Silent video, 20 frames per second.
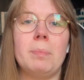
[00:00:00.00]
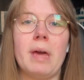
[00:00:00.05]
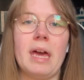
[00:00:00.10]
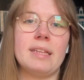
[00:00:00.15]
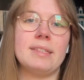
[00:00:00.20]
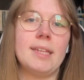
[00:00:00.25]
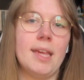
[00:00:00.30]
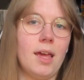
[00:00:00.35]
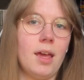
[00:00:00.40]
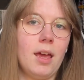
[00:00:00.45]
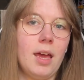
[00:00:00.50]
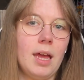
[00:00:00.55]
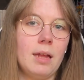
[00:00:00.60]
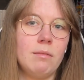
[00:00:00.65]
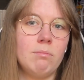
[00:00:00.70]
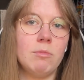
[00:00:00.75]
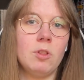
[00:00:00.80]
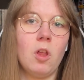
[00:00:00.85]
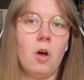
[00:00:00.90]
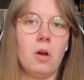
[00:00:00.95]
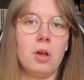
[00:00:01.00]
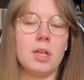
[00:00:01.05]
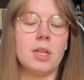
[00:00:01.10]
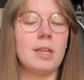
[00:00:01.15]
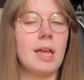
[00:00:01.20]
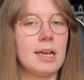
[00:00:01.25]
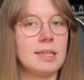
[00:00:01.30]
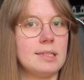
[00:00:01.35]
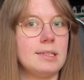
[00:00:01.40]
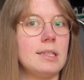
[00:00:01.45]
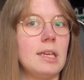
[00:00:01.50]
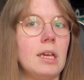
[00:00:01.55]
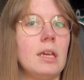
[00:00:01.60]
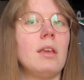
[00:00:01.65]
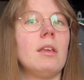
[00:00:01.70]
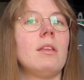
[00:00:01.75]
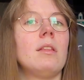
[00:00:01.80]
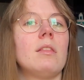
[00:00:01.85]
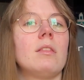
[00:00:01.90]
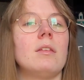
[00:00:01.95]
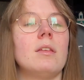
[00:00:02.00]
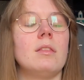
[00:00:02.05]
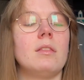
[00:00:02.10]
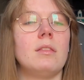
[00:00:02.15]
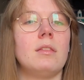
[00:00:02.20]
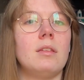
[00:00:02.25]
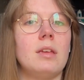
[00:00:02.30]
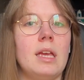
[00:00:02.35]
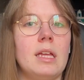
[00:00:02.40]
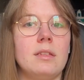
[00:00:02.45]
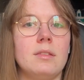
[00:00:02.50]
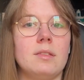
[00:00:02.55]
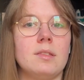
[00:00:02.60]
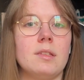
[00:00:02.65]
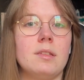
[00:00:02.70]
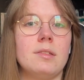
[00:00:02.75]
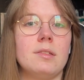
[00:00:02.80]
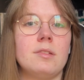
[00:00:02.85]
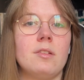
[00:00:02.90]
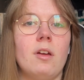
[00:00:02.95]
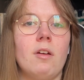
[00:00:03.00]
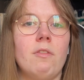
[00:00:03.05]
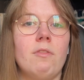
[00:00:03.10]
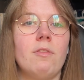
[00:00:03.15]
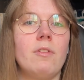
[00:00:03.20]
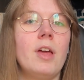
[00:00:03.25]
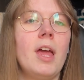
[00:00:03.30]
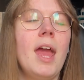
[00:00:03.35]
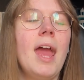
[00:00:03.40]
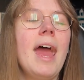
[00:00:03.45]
better and longer lasting than the instant stuff.